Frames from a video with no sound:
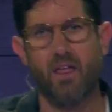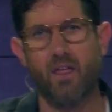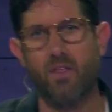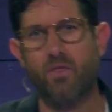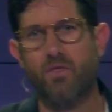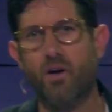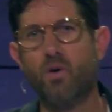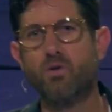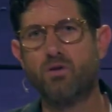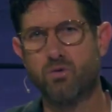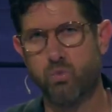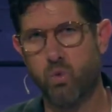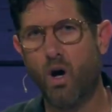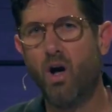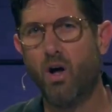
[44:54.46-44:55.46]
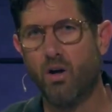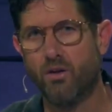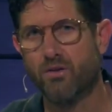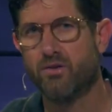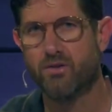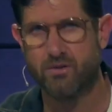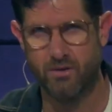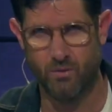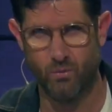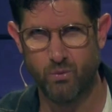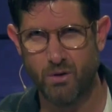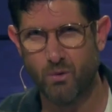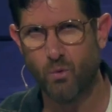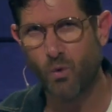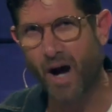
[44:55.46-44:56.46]
Those walls
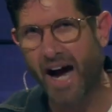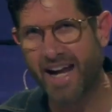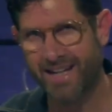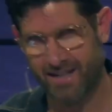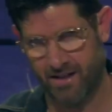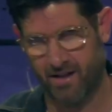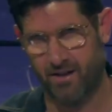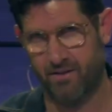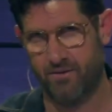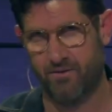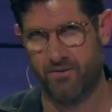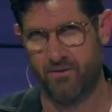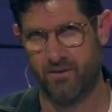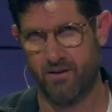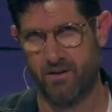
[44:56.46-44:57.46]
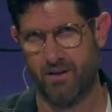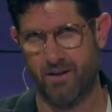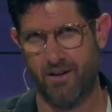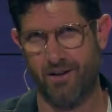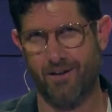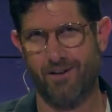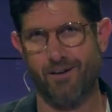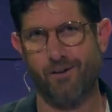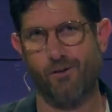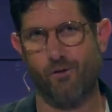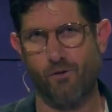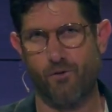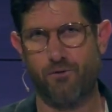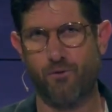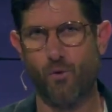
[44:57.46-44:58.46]
were wide enough
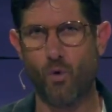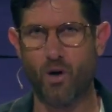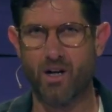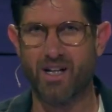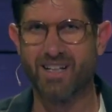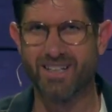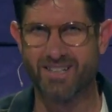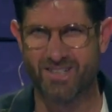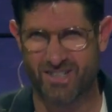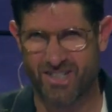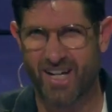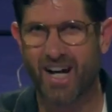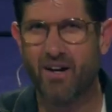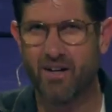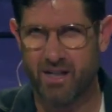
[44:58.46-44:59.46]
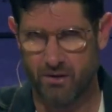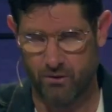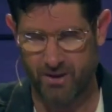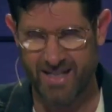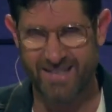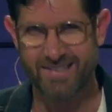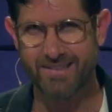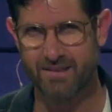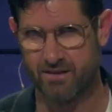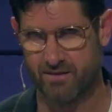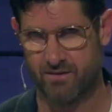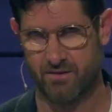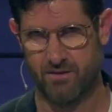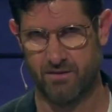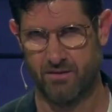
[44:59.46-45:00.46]
for chariot
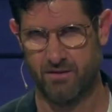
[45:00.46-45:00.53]
races.